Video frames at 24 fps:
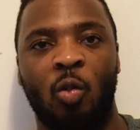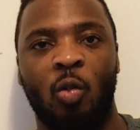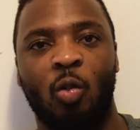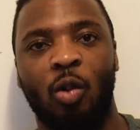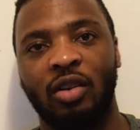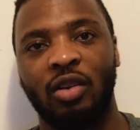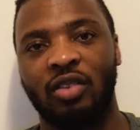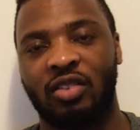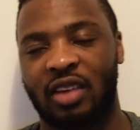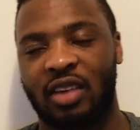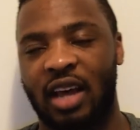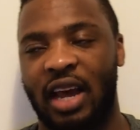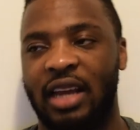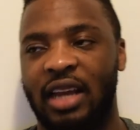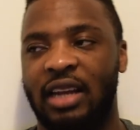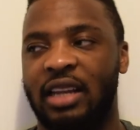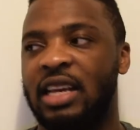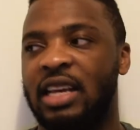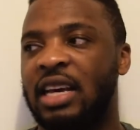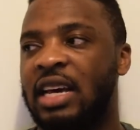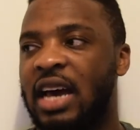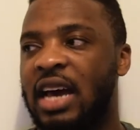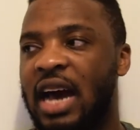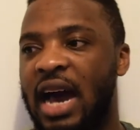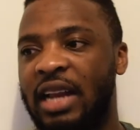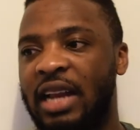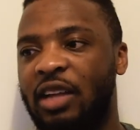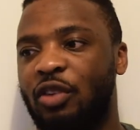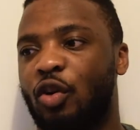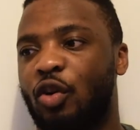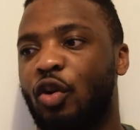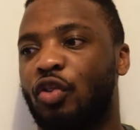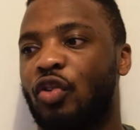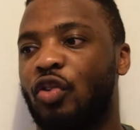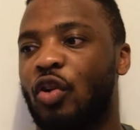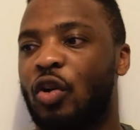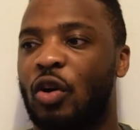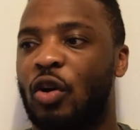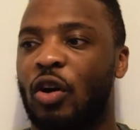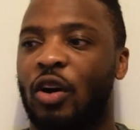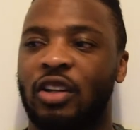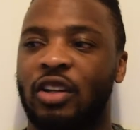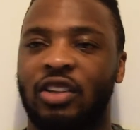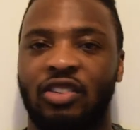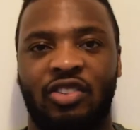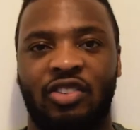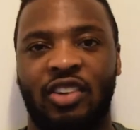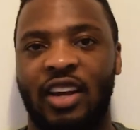one side, and he's also
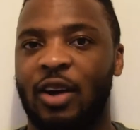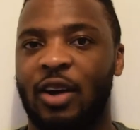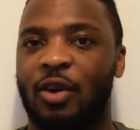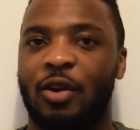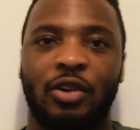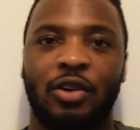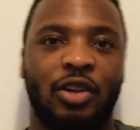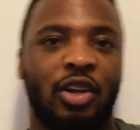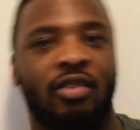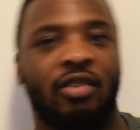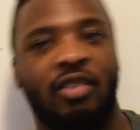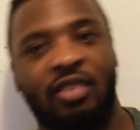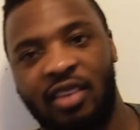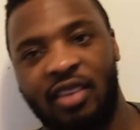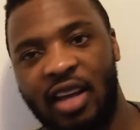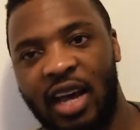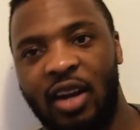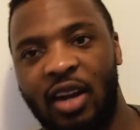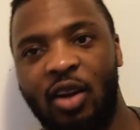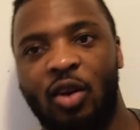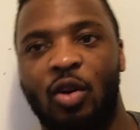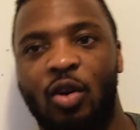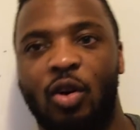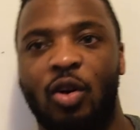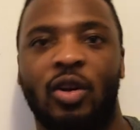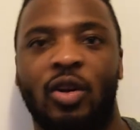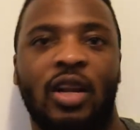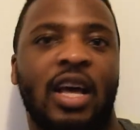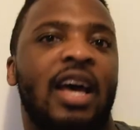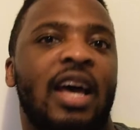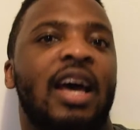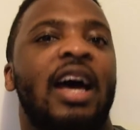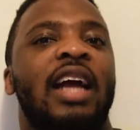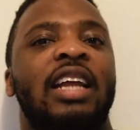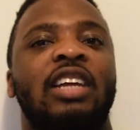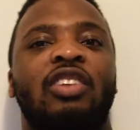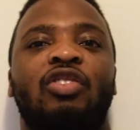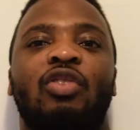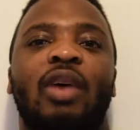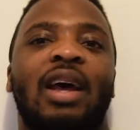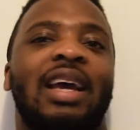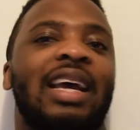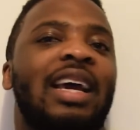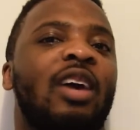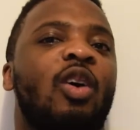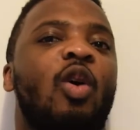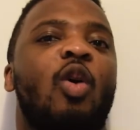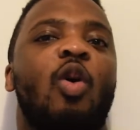got jail on the other side and all that, and he's
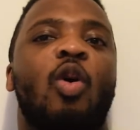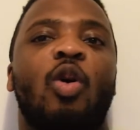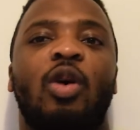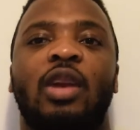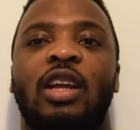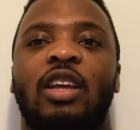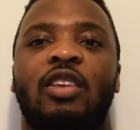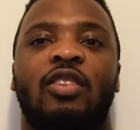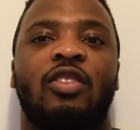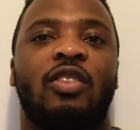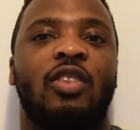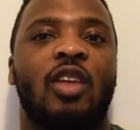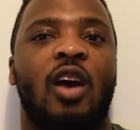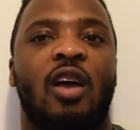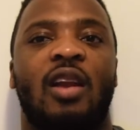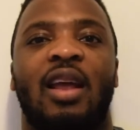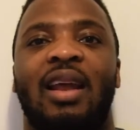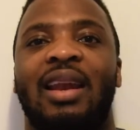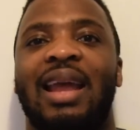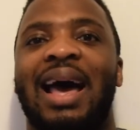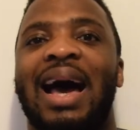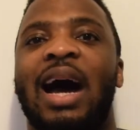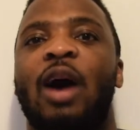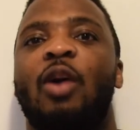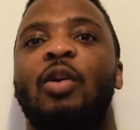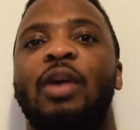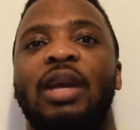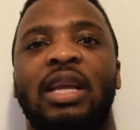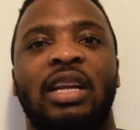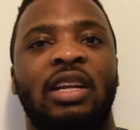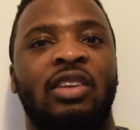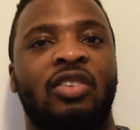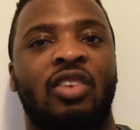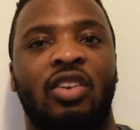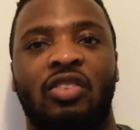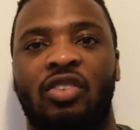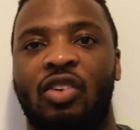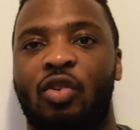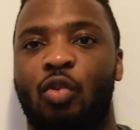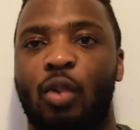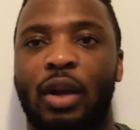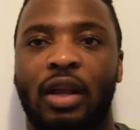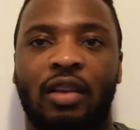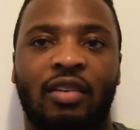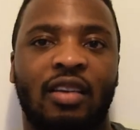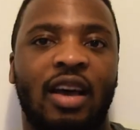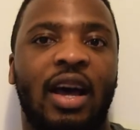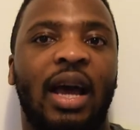trying to get all this done and out in such a
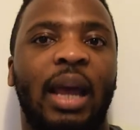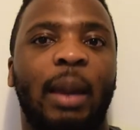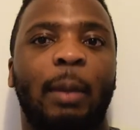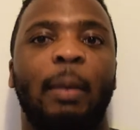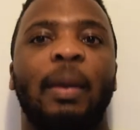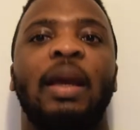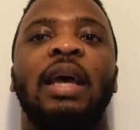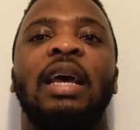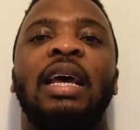quick time.